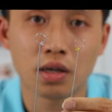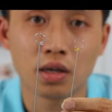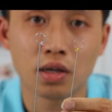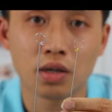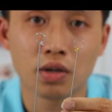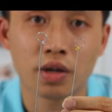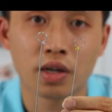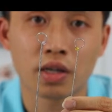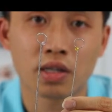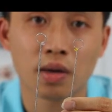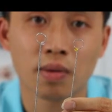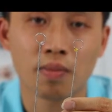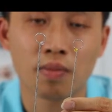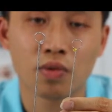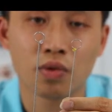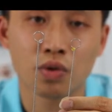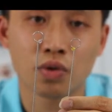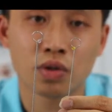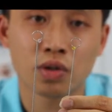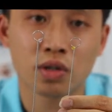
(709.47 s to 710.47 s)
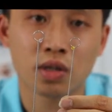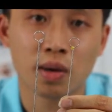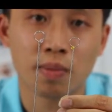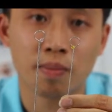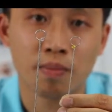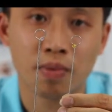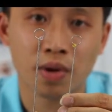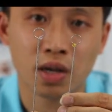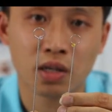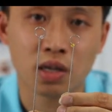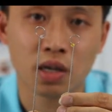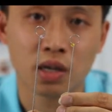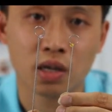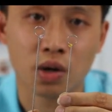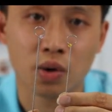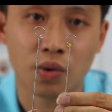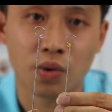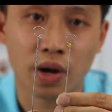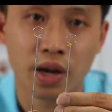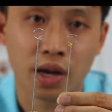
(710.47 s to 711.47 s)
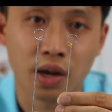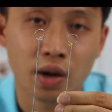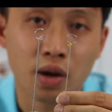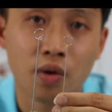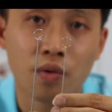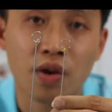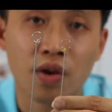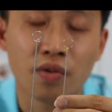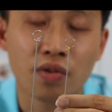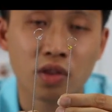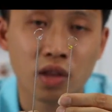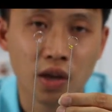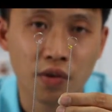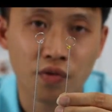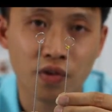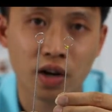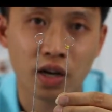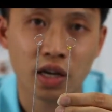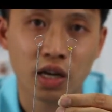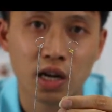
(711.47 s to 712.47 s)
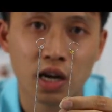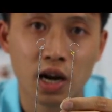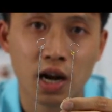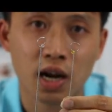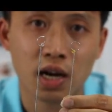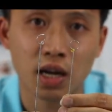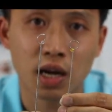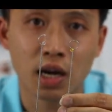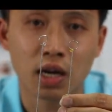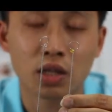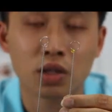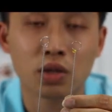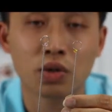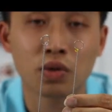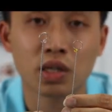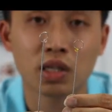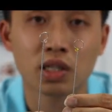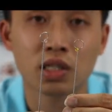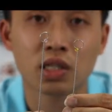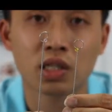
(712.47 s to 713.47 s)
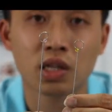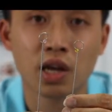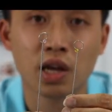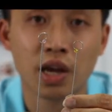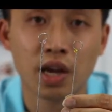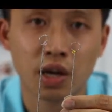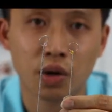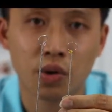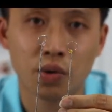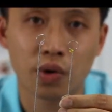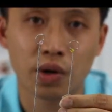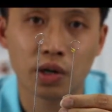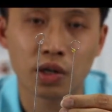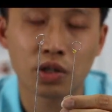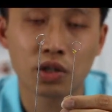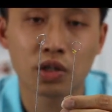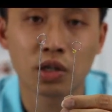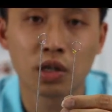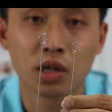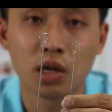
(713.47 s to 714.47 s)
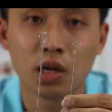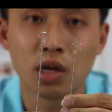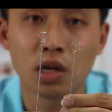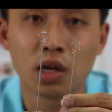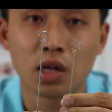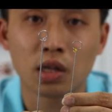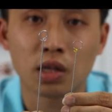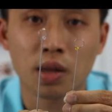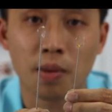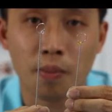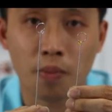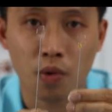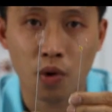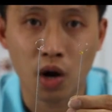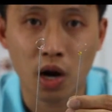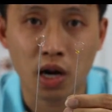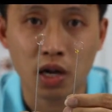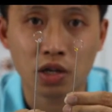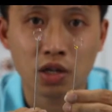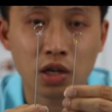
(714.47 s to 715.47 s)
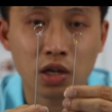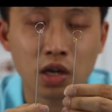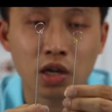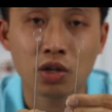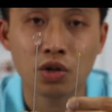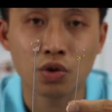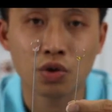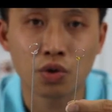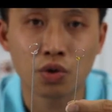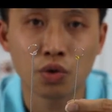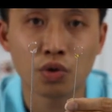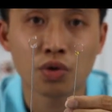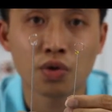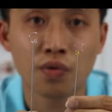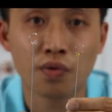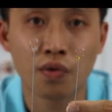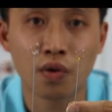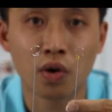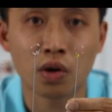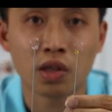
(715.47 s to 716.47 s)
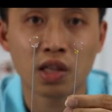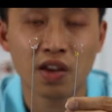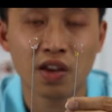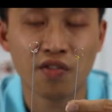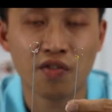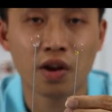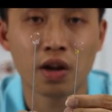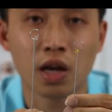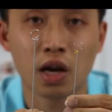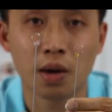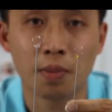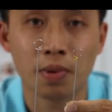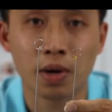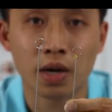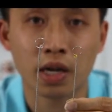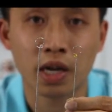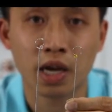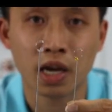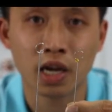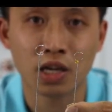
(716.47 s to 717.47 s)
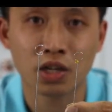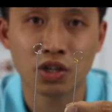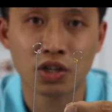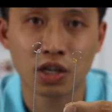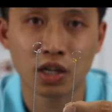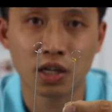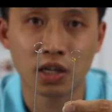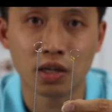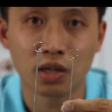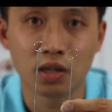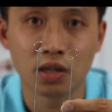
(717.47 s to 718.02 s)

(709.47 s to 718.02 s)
We can use some beads in the ring with different color to distinguish. The brush is used for different application.